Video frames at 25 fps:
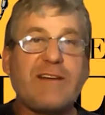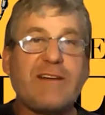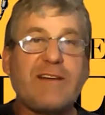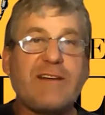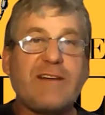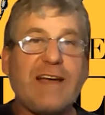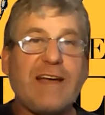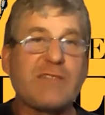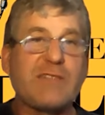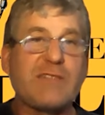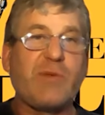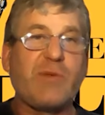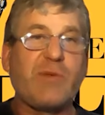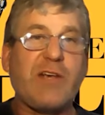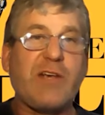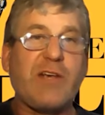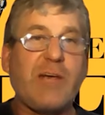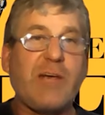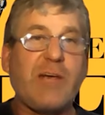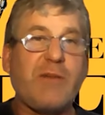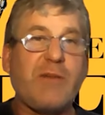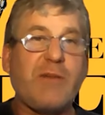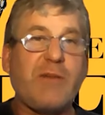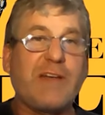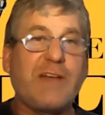as a
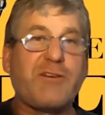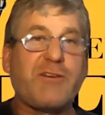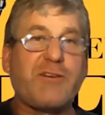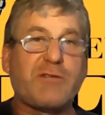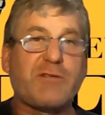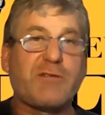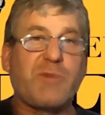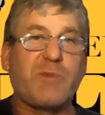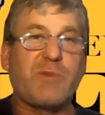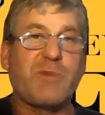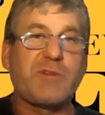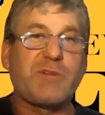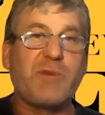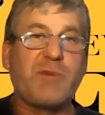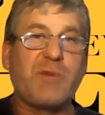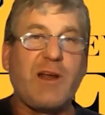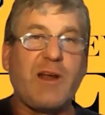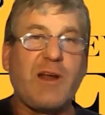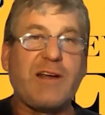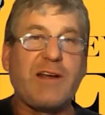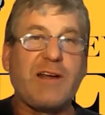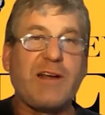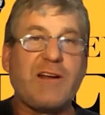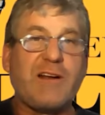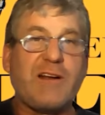beekeeper, that's your
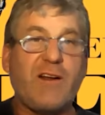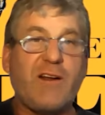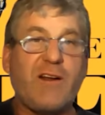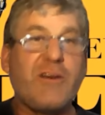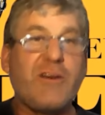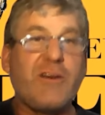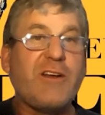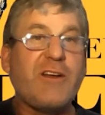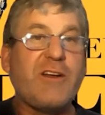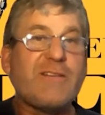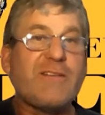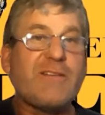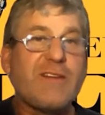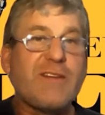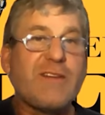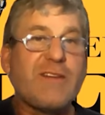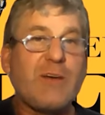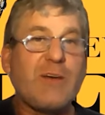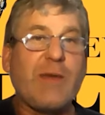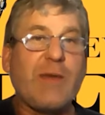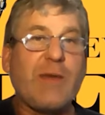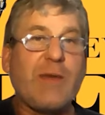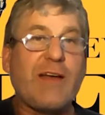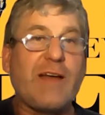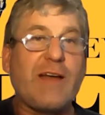responsibility to learn
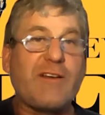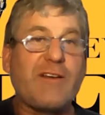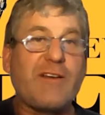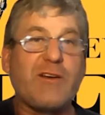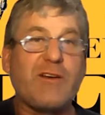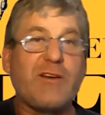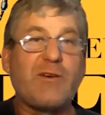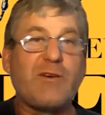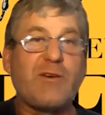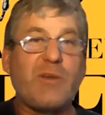about your,